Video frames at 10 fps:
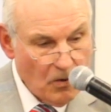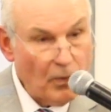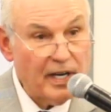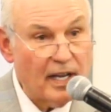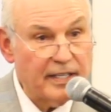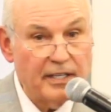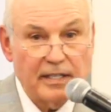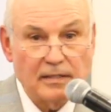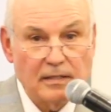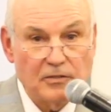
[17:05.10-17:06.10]
we'd like you
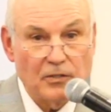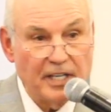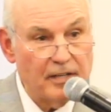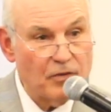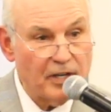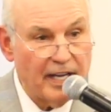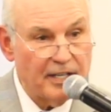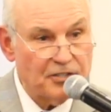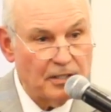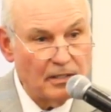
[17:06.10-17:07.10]
to do the
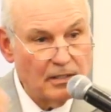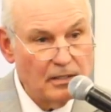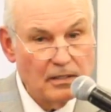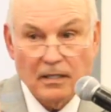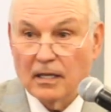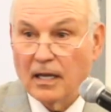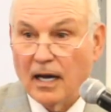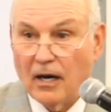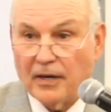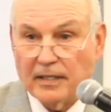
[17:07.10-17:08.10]
invocation
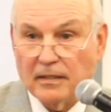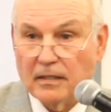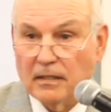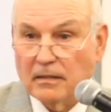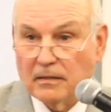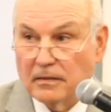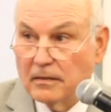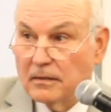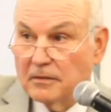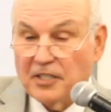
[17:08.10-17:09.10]
out at
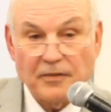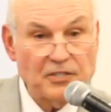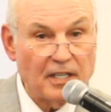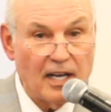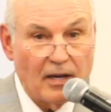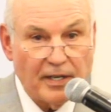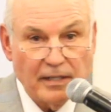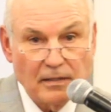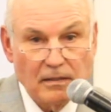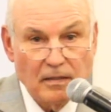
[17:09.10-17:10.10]
Jefferson
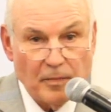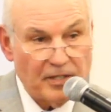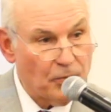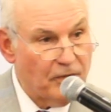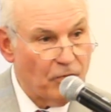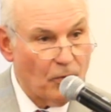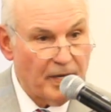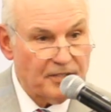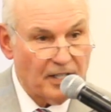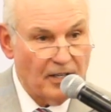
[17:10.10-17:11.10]
County about 3 or 4
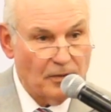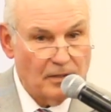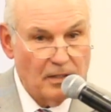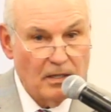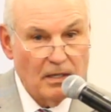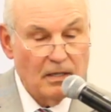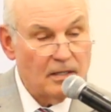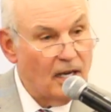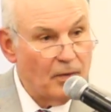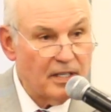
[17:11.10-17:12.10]
weeks ago.
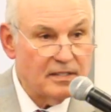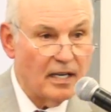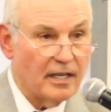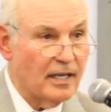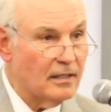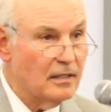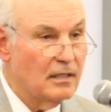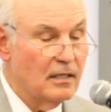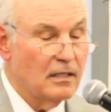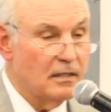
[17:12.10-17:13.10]
Now I want to tell you,
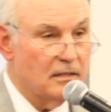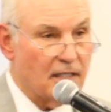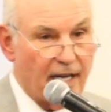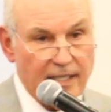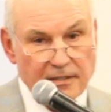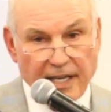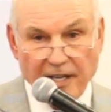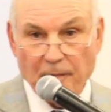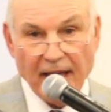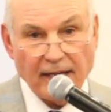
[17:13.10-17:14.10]
kind of take
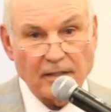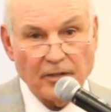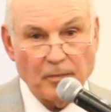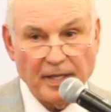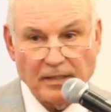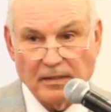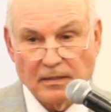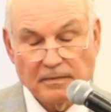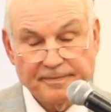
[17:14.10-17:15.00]
you back a little bit.